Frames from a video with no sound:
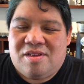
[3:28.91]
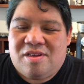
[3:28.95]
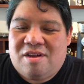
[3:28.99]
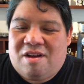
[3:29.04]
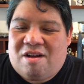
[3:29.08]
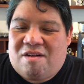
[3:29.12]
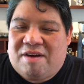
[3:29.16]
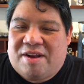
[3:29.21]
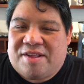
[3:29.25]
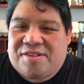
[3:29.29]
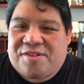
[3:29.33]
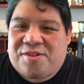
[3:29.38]

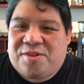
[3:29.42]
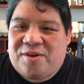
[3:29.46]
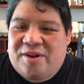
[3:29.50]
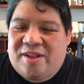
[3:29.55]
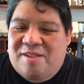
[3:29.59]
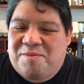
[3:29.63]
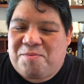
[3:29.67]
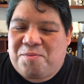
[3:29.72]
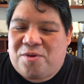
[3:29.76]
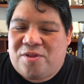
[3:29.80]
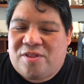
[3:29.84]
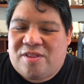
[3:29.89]
All right, so
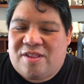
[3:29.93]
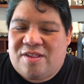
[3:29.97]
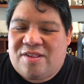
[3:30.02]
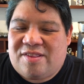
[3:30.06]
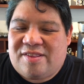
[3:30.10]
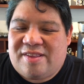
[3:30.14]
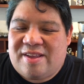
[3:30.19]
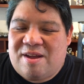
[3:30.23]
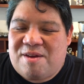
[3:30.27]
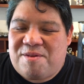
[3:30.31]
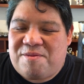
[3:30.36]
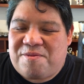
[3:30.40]
let's put this
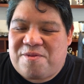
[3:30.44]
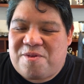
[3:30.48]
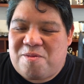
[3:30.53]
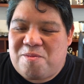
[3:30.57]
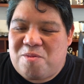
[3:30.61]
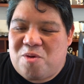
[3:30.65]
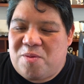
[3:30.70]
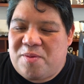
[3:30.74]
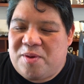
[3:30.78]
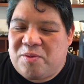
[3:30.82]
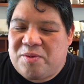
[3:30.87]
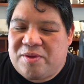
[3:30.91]
down for a
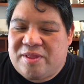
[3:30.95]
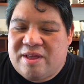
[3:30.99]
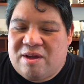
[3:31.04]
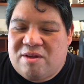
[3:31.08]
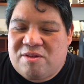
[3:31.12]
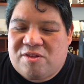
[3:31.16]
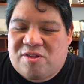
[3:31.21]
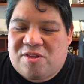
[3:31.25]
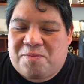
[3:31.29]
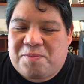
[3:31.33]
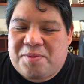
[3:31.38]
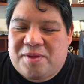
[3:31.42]
moment
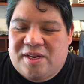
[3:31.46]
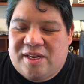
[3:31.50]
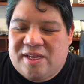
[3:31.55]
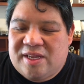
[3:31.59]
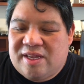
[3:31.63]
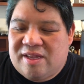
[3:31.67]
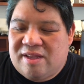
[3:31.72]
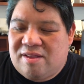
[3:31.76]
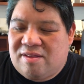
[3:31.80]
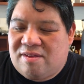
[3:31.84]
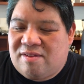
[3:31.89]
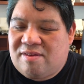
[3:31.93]
without spilling
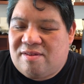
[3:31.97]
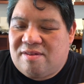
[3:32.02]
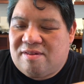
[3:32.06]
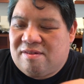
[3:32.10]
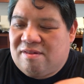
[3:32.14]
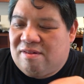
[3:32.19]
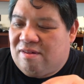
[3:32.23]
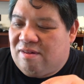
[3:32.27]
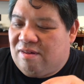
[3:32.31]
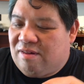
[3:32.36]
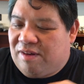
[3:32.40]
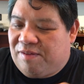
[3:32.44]
it,
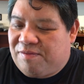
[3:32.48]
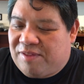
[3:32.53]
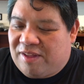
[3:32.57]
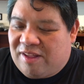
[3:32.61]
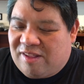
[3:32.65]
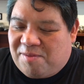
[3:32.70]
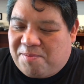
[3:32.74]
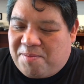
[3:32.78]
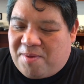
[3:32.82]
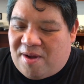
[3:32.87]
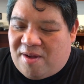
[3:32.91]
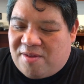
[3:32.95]
if
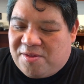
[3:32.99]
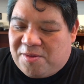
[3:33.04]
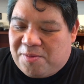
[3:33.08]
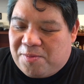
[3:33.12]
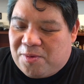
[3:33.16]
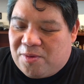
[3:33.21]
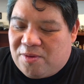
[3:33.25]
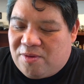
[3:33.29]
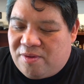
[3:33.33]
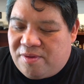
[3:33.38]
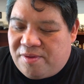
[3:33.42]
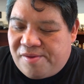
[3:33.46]
that's
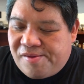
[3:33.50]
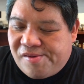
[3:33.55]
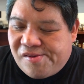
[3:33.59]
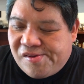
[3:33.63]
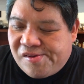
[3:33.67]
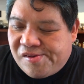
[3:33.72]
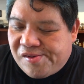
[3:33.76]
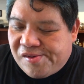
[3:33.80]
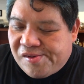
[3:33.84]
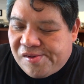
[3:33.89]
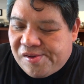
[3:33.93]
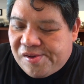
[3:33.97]
possible.
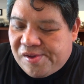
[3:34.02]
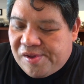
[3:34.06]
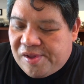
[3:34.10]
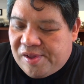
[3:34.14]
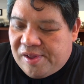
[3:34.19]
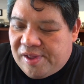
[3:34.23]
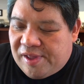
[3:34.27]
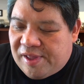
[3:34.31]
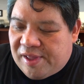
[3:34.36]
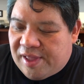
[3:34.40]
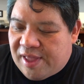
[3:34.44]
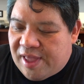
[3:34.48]

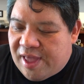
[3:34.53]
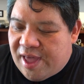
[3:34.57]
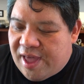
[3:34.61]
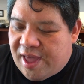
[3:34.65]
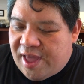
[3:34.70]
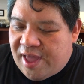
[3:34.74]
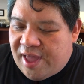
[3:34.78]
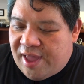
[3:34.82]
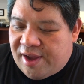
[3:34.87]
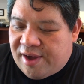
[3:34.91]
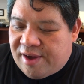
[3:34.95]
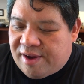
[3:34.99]

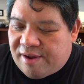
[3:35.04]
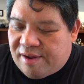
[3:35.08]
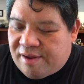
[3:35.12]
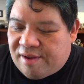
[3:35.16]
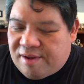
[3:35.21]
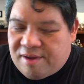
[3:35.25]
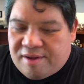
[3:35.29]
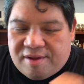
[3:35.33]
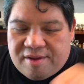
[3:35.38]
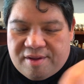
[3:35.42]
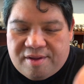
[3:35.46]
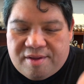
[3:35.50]
And
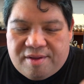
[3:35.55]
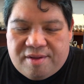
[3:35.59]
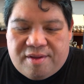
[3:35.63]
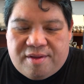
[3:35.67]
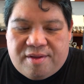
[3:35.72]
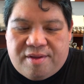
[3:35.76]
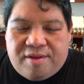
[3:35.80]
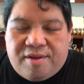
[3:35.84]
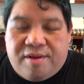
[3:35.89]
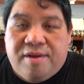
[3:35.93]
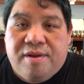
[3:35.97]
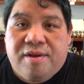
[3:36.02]

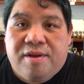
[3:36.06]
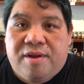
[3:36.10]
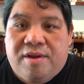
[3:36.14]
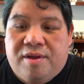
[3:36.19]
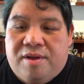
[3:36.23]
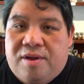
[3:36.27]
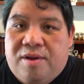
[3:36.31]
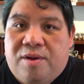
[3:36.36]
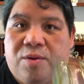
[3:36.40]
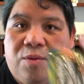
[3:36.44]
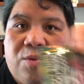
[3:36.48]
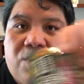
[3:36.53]

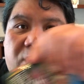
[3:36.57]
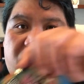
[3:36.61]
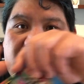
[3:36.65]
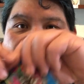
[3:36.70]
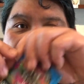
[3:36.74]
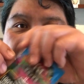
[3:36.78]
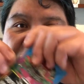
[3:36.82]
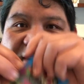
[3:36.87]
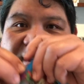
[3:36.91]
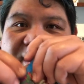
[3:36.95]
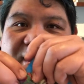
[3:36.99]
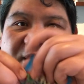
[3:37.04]
we're gonna
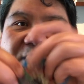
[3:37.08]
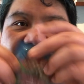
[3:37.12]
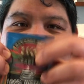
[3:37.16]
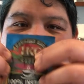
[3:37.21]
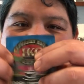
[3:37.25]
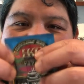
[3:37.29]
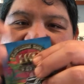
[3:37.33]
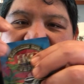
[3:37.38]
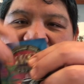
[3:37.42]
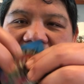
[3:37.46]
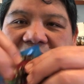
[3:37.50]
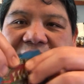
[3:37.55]
take another
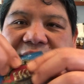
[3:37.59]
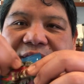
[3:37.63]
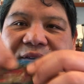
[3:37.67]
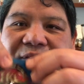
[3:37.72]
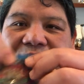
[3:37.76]
pack,